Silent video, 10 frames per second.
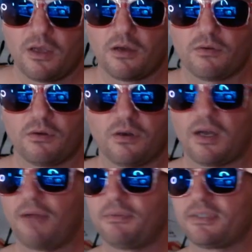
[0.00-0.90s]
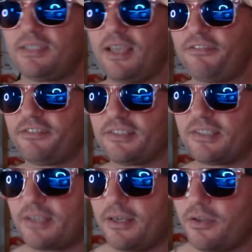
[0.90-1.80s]
Well, I would definitely
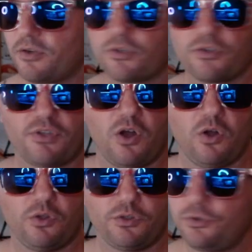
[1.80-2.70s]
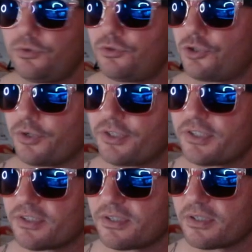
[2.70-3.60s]
say those aren't the only two
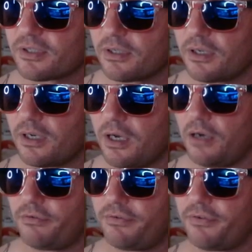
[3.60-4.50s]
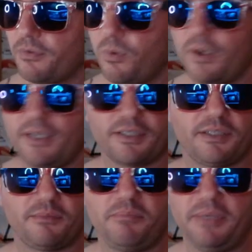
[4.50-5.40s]
choices of what it
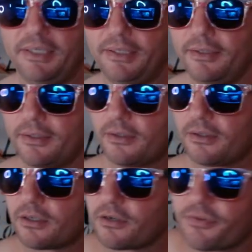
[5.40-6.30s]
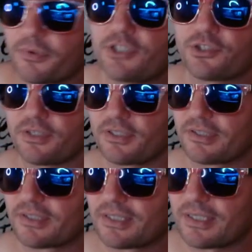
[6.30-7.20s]
could be, or 3
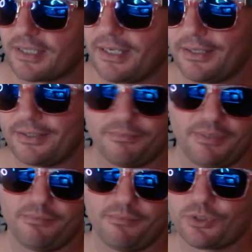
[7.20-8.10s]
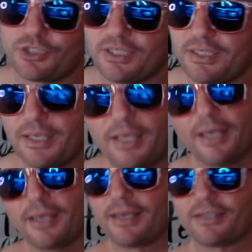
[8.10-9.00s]
choices. It could be bullshit.
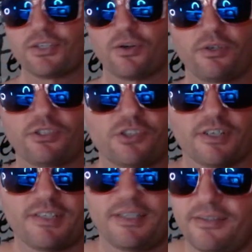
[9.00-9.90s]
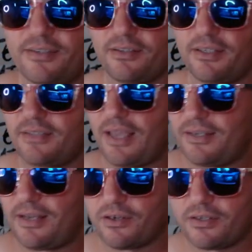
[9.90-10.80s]
It's so hard to trust anything like that
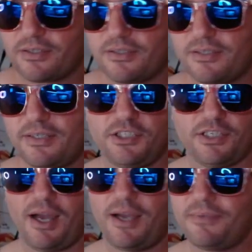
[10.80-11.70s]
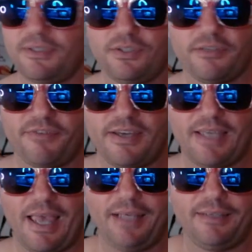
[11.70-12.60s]
now, because CGI, I mean, you could fake
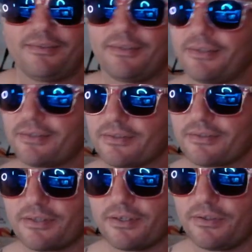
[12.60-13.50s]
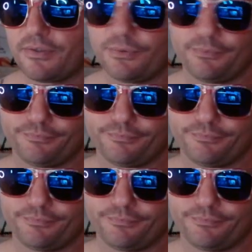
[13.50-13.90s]
anything, so...